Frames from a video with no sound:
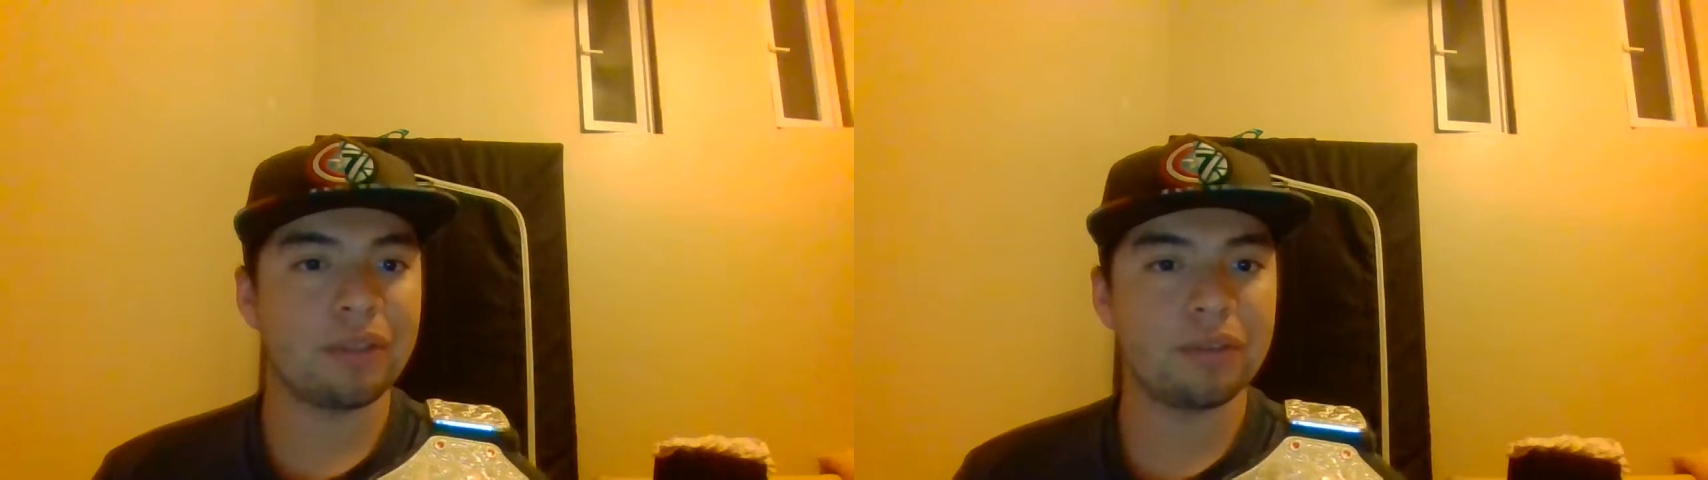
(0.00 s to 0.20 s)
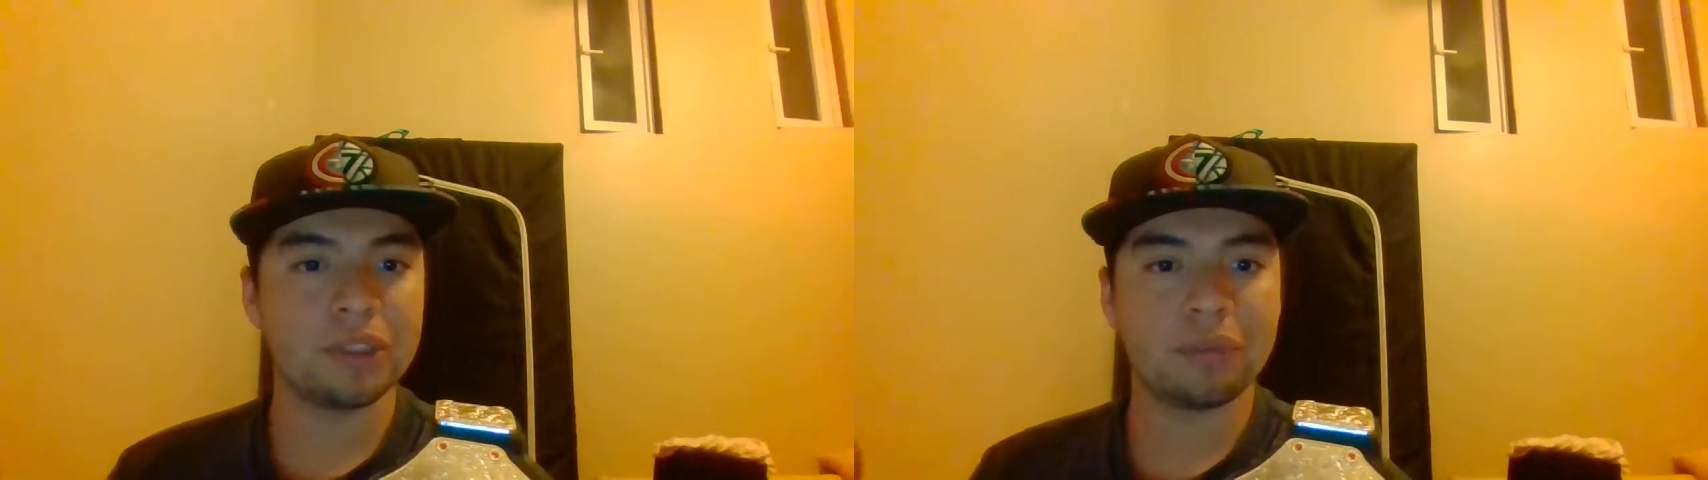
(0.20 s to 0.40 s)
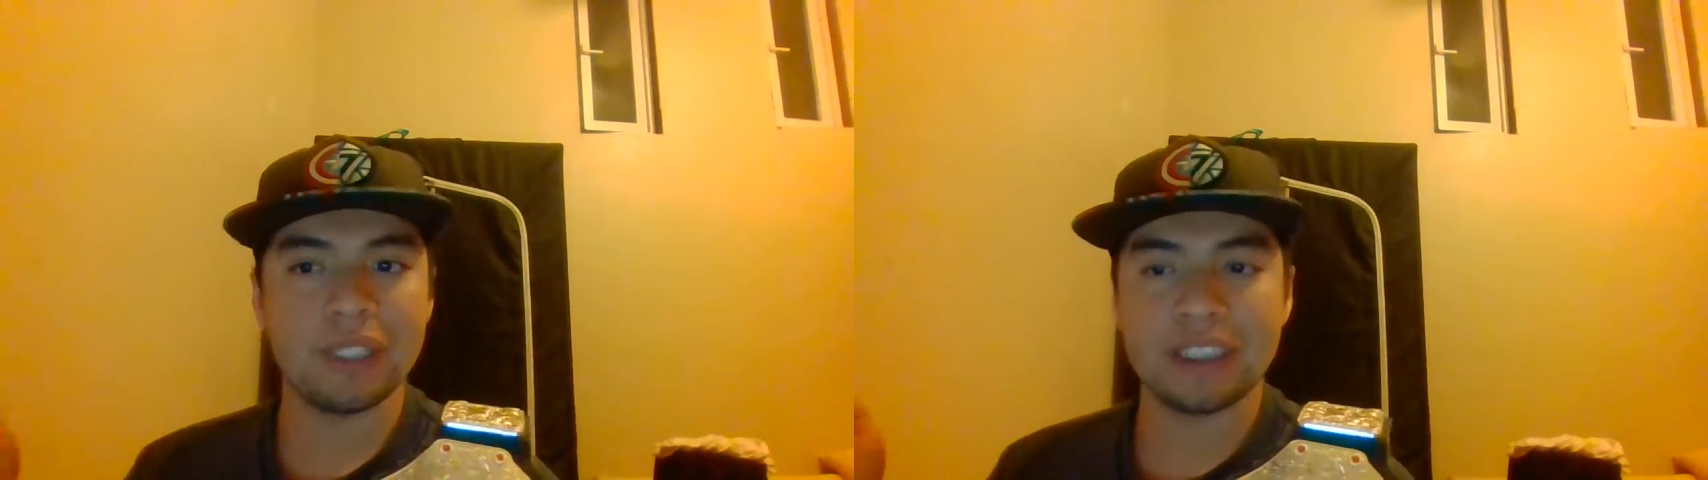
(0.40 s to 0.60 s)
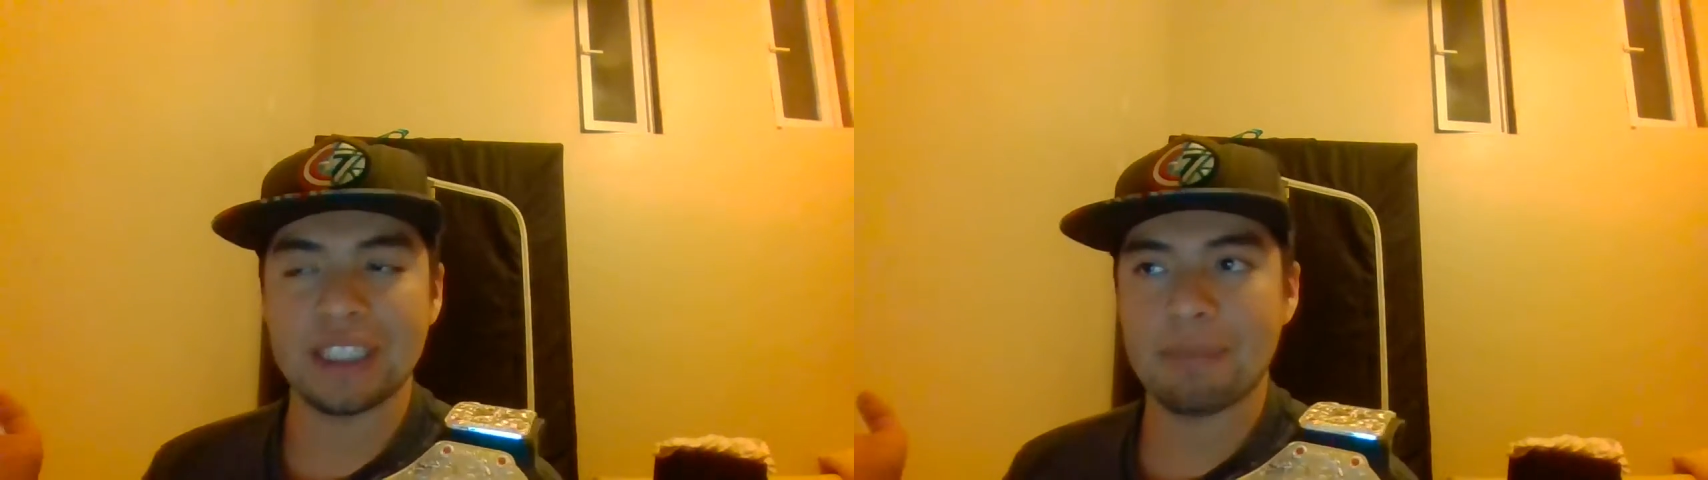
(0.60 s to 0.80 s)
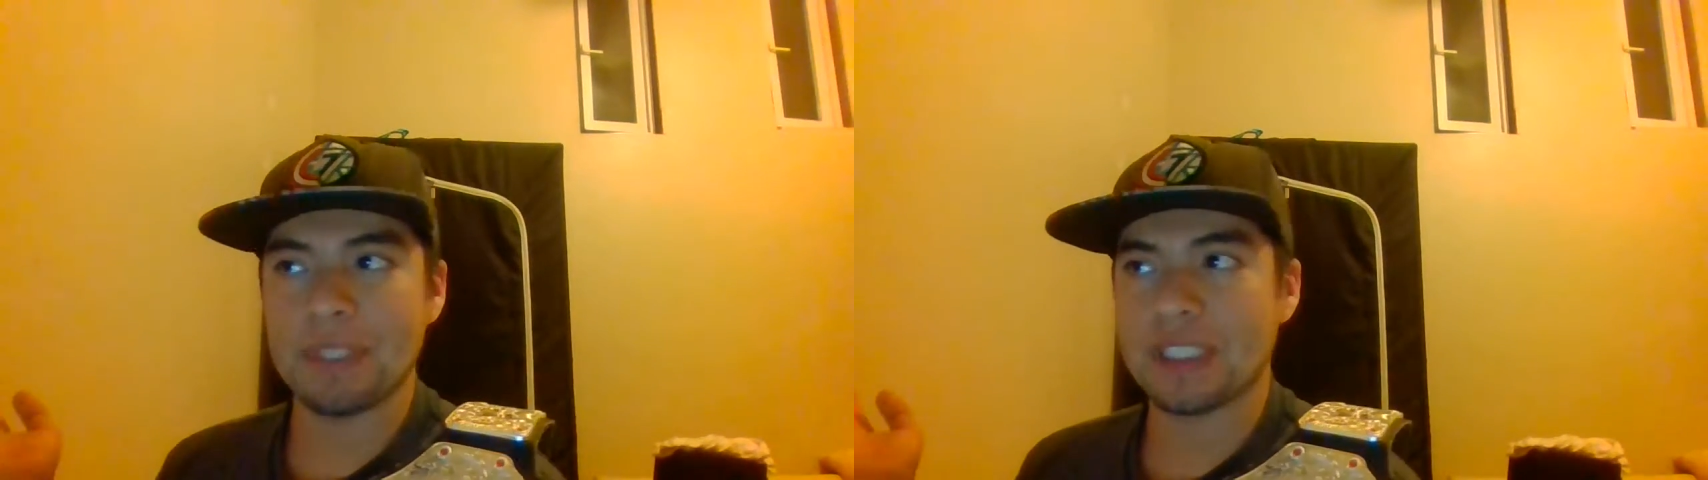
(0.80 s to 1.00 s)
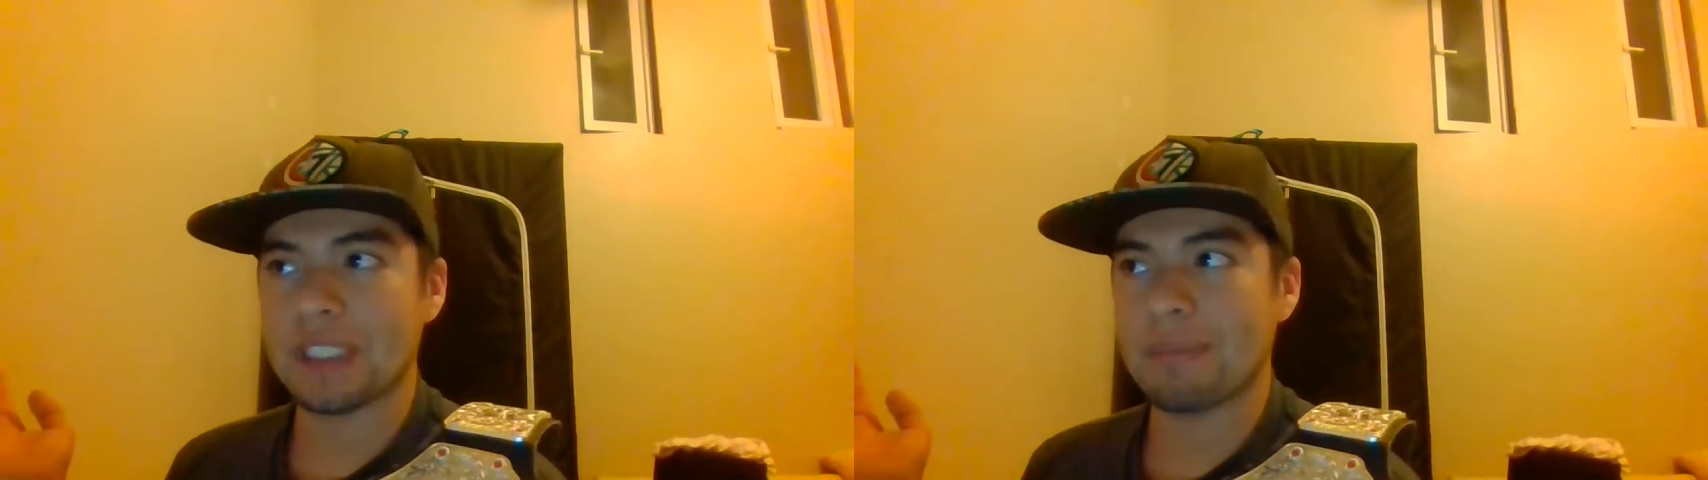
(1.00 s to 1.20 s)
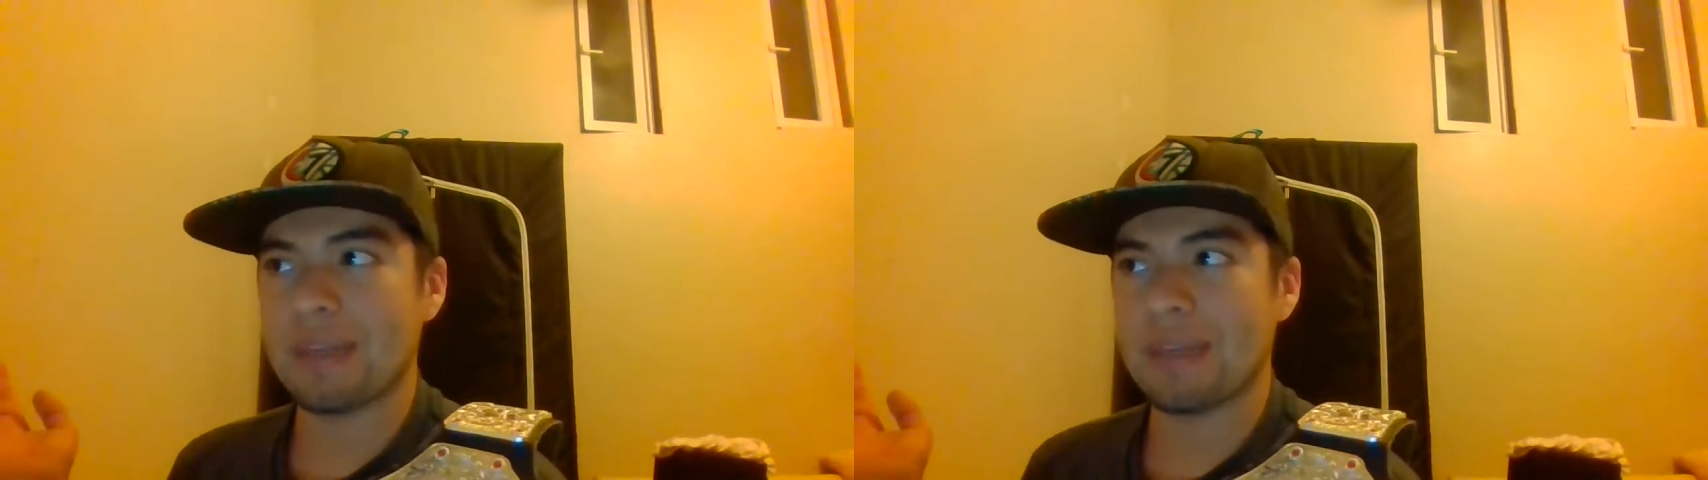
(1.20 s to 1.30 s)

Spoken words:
Cruiserweight Championship,